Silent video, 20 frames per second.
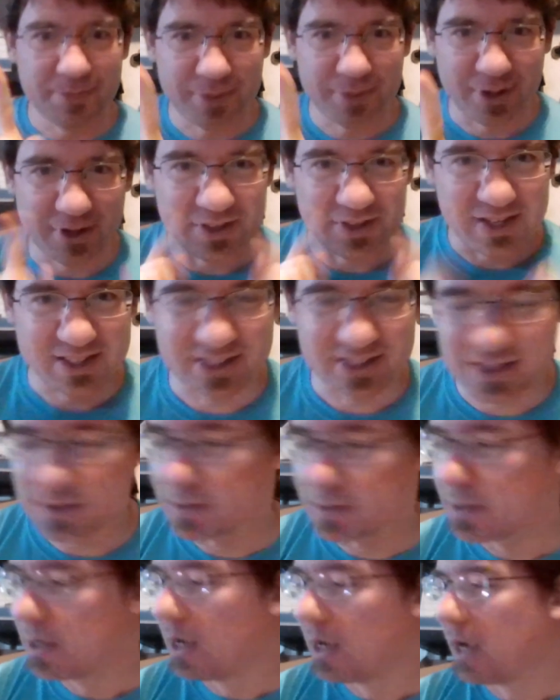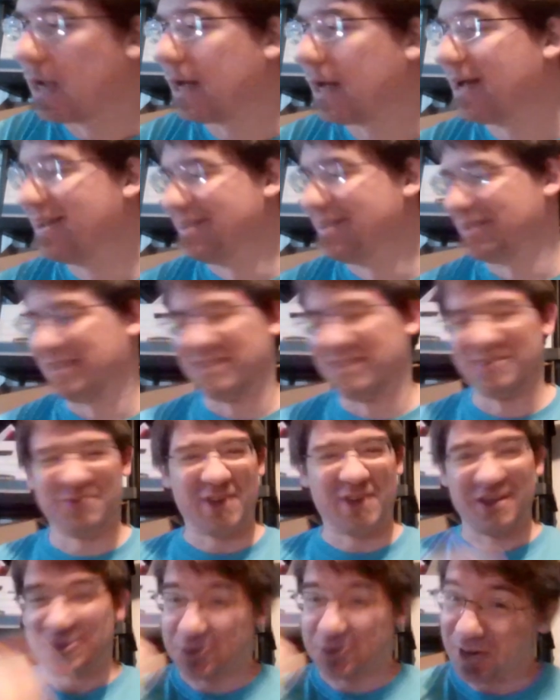Perrin, that's it.
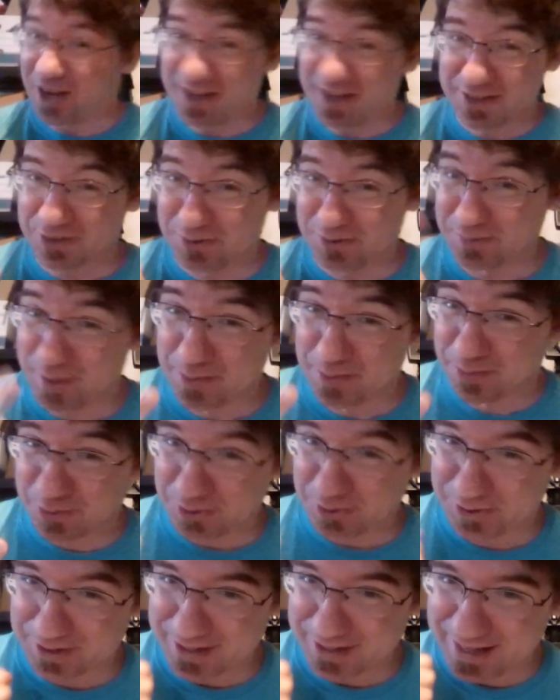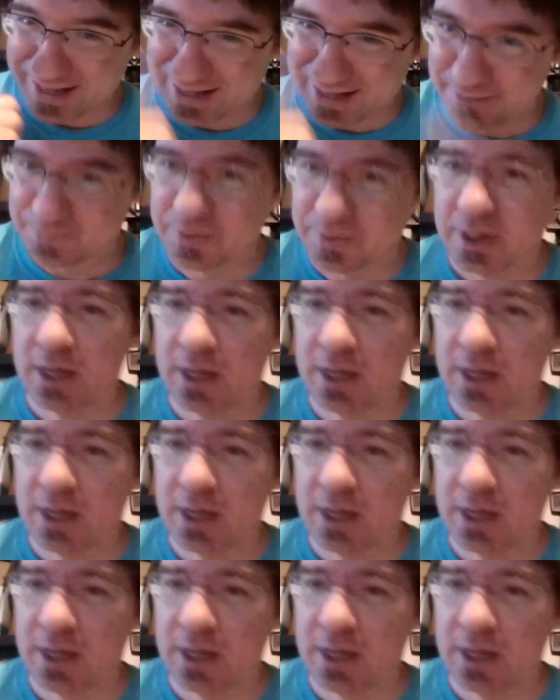I can remember her name.